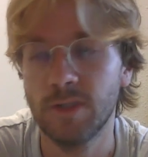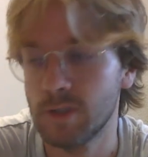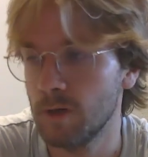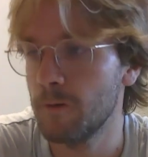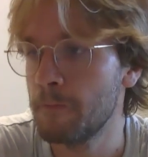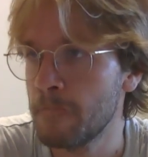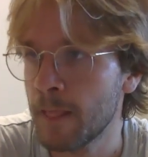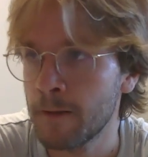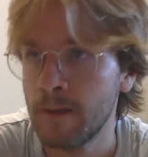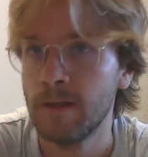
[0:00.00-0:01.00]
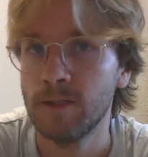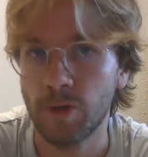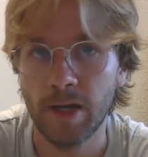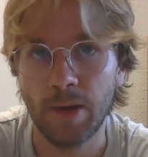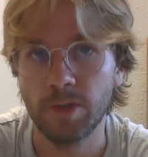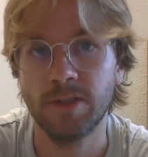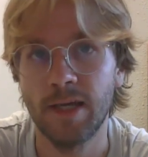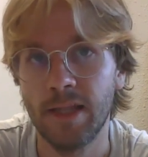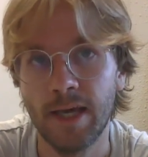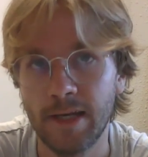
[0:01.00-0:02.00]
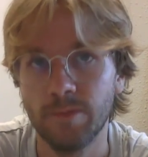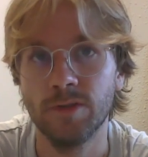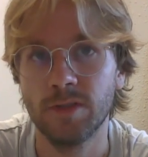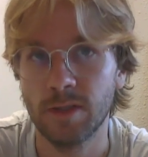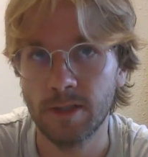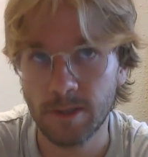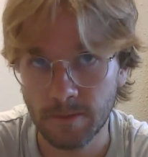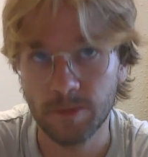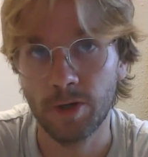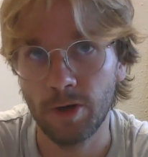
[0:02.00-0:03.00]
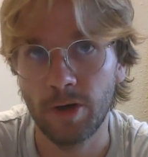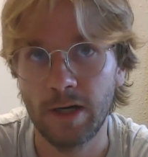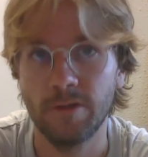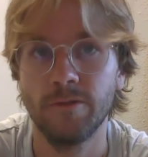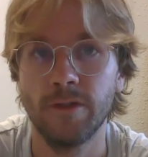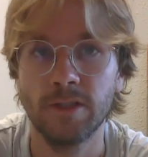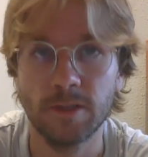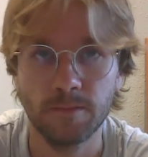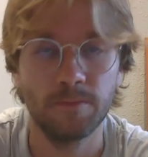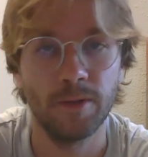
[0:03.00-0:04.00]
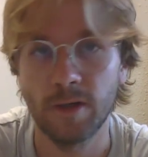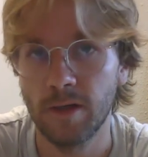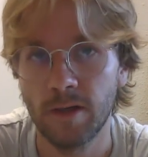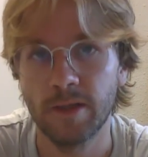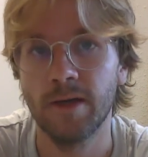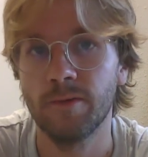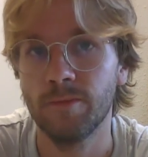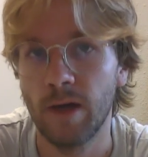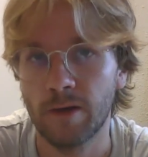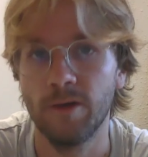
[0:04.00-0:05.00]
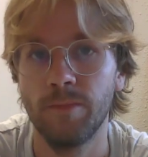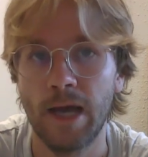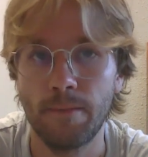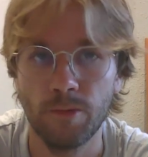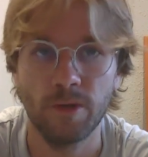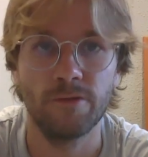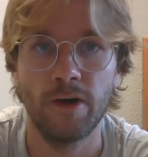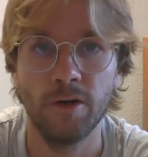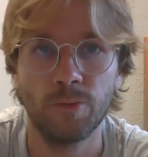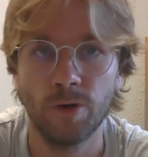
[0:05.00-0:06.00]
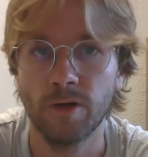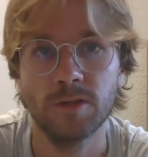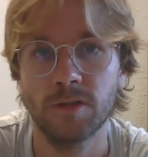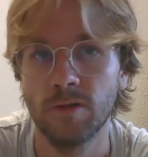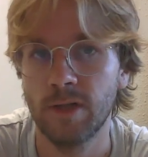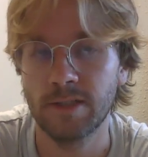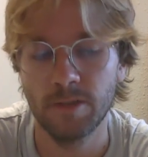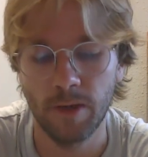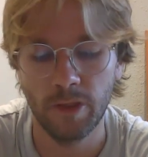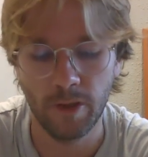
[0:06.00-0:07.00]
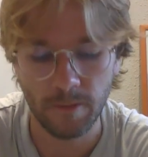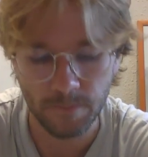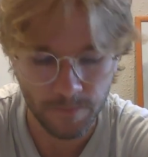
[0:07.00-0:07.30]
So yeah, I would say the edit was took a lot out of us, but yeah, I couldn't be happy with the final product. So that's the main thing.